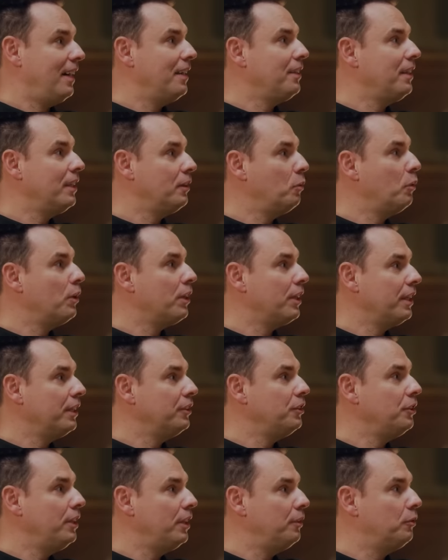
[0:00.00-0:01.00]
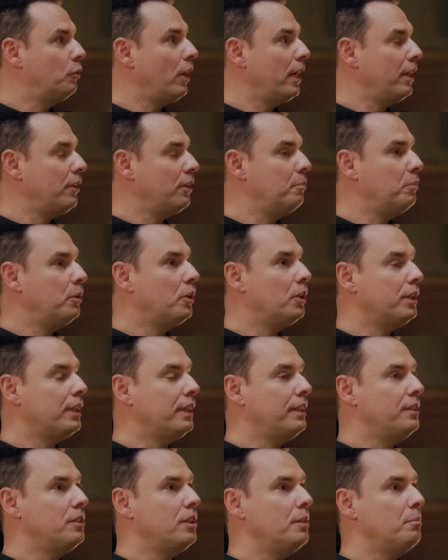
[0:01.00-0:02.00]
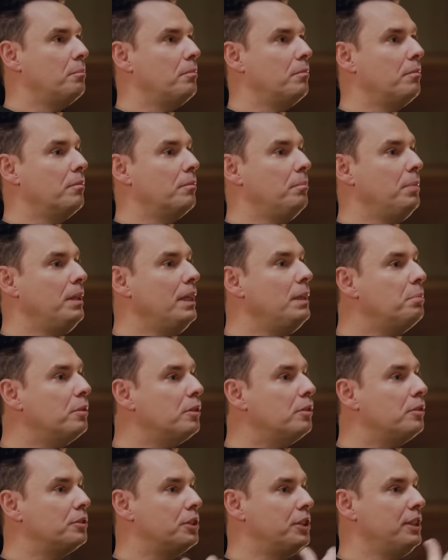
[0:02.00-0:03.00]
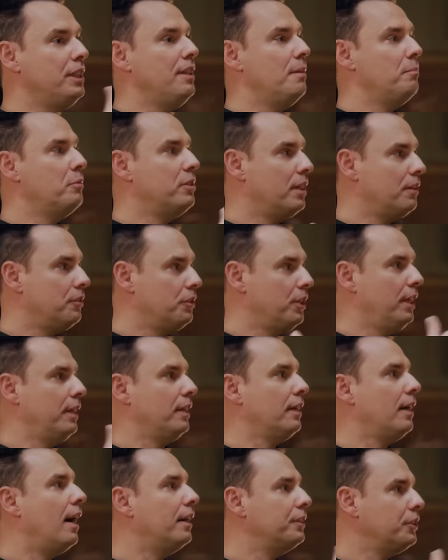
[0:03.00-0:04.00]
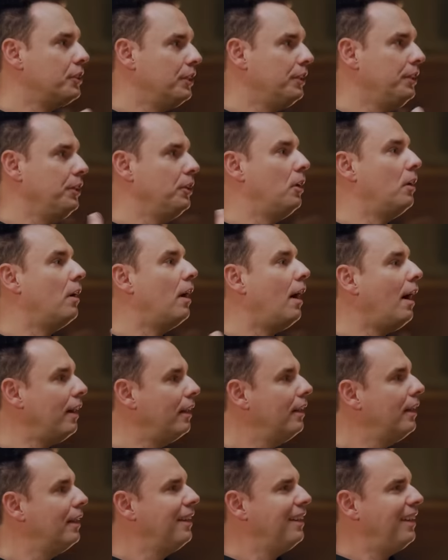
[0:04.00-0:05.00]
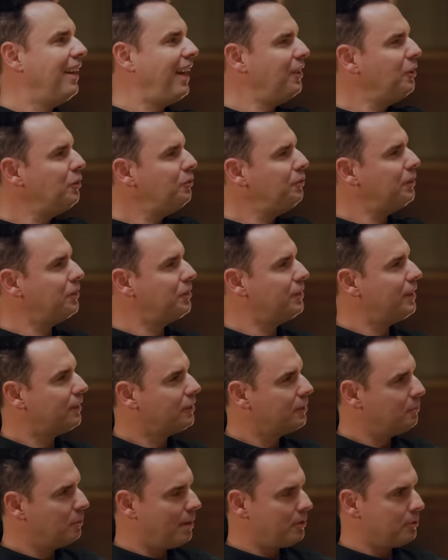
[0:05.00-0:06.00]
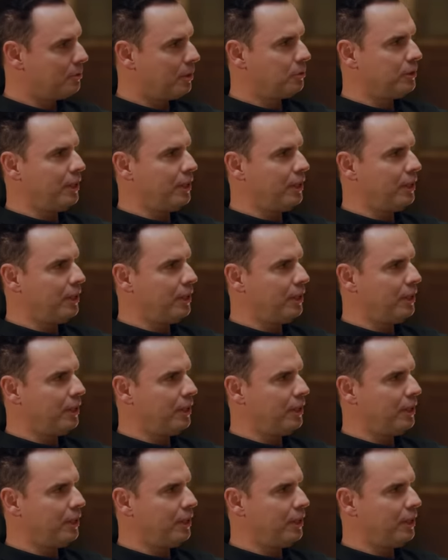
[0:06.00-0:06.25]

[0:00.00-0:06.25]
I think one of the things you did great in the book is that people see themselves in it constantly. You go, I, I do feel stuck sometimes in